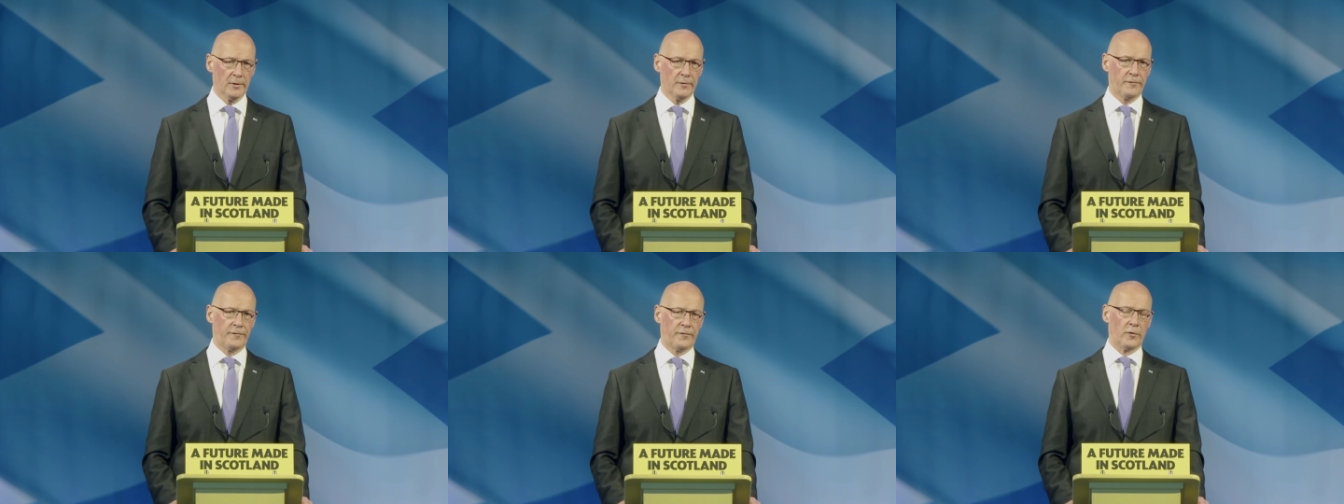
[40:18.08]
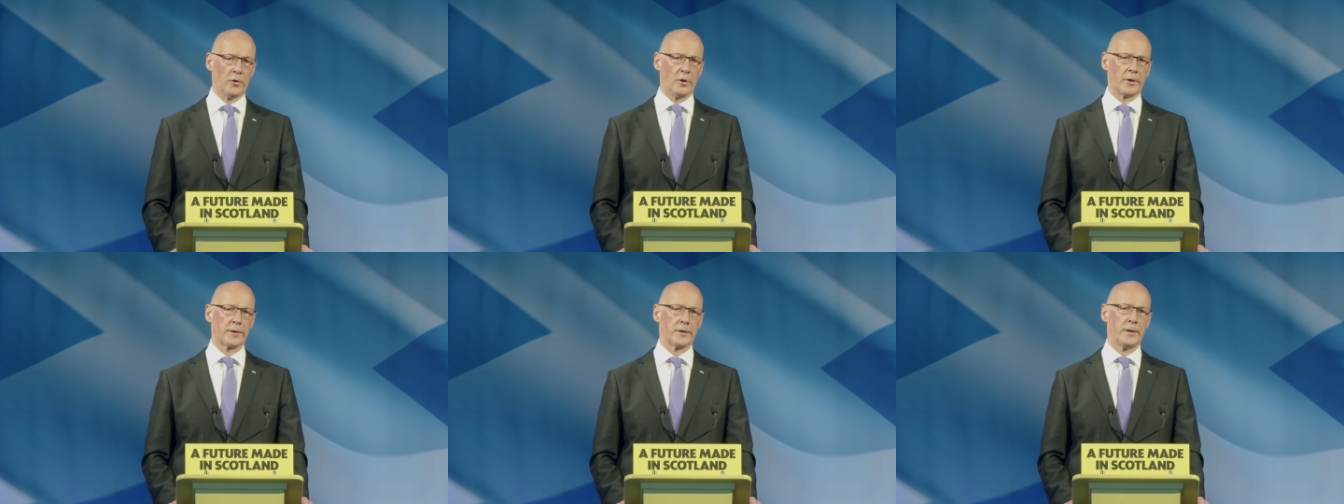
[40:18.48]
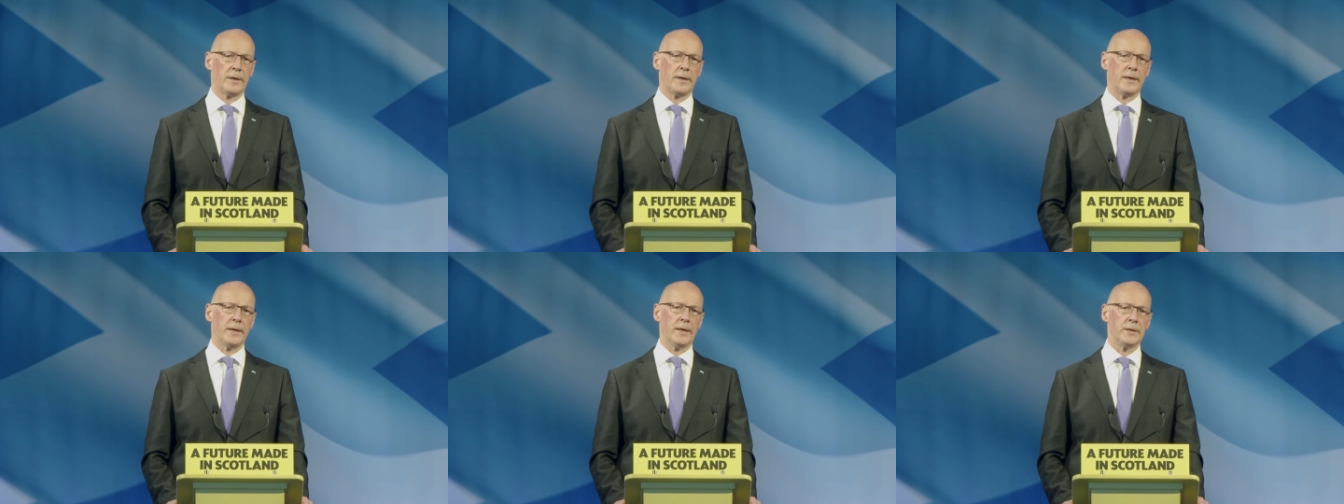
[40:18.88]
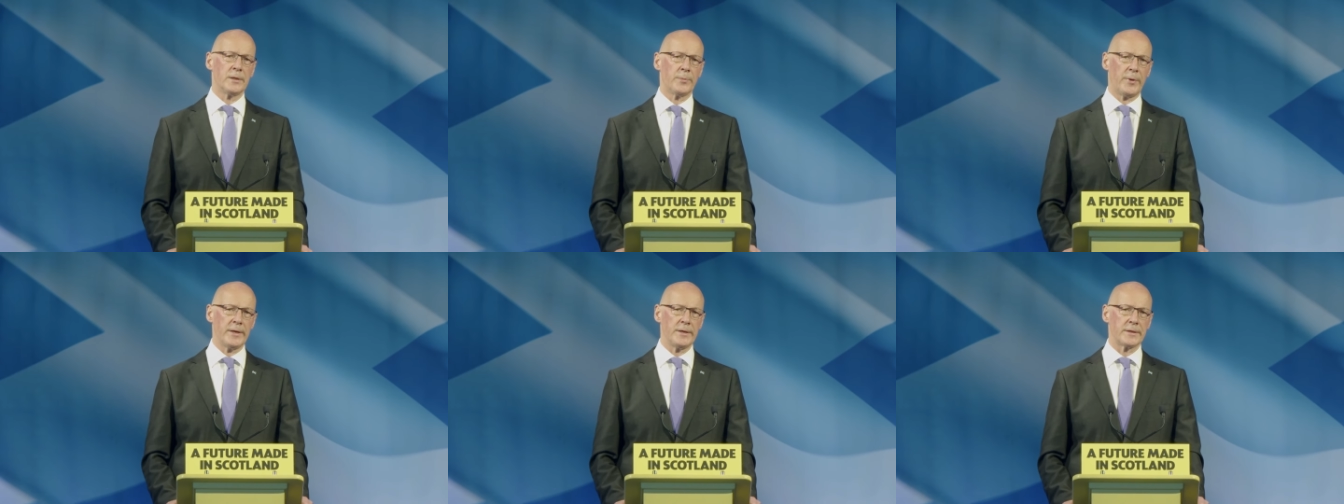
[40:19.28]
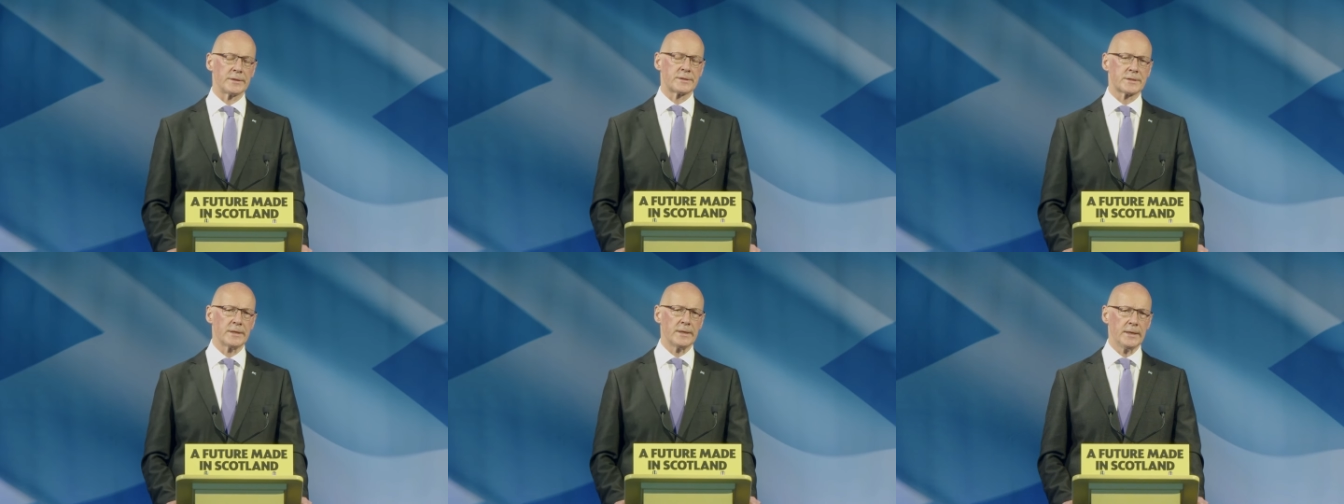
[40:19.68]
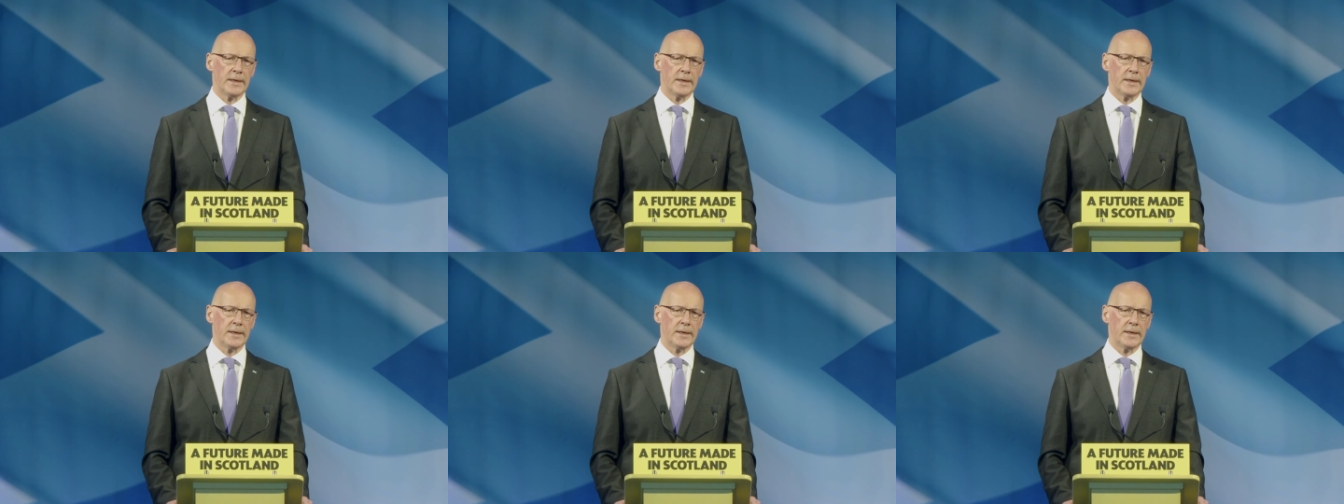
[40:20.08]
for independence